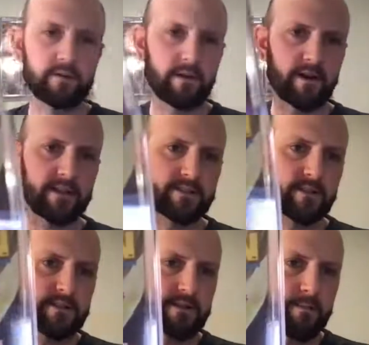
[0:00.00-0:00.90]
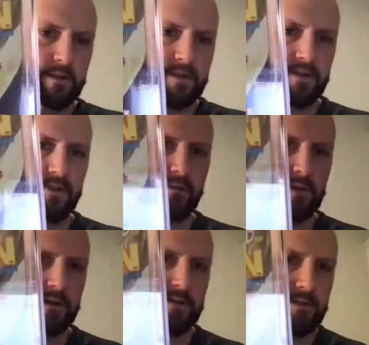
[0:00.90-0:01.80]
All right, so this is number 2. We're
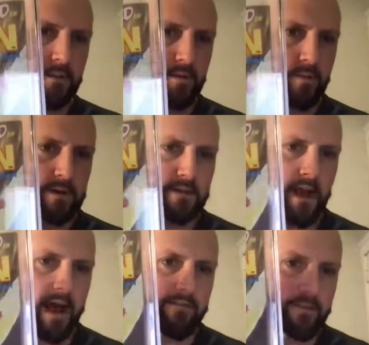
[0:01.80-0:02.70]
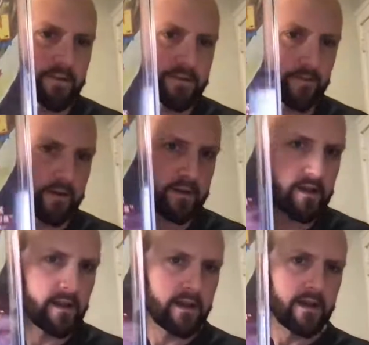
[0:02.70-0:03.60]
going to do number 1 after this one.
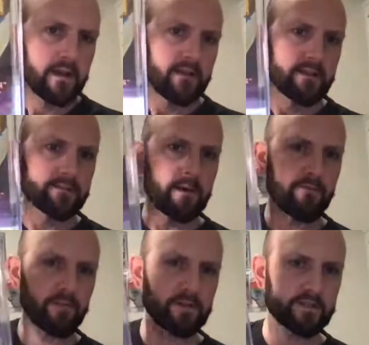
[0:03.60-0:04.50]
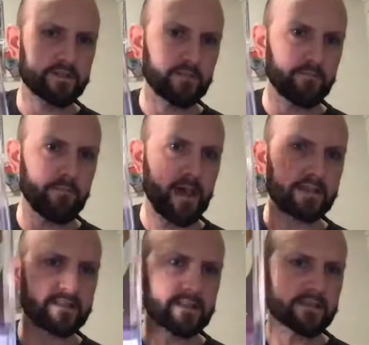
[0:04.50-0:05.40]
This is my first
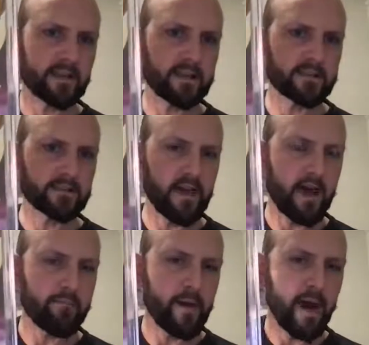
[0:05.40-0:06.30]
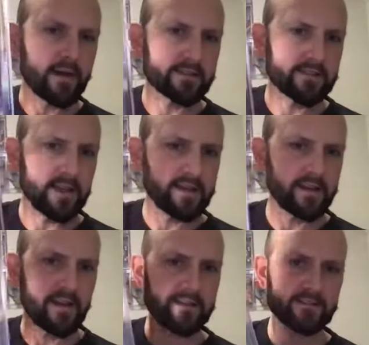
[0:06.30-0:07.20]
magazine-sized slab back. It's kind of
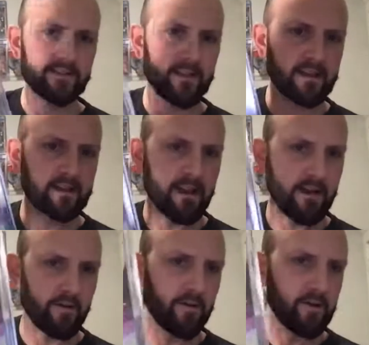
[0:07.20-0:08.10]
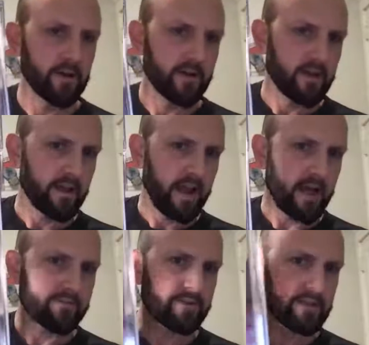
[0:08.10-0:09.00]
nice. I like how
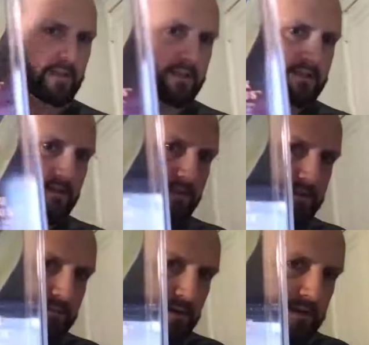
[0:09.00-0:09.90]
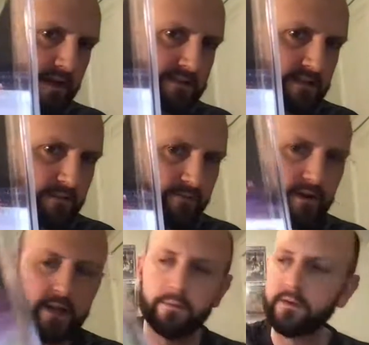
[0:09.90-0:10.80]
hefty it is. It looks really nice in the
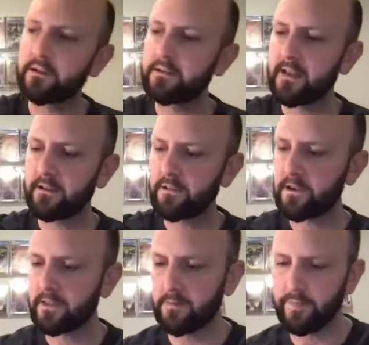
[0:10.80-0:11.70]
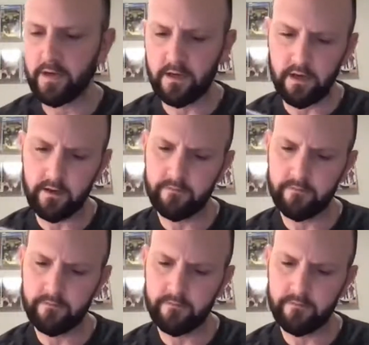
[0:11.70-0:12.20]
frame. I'm going to take a look at the book.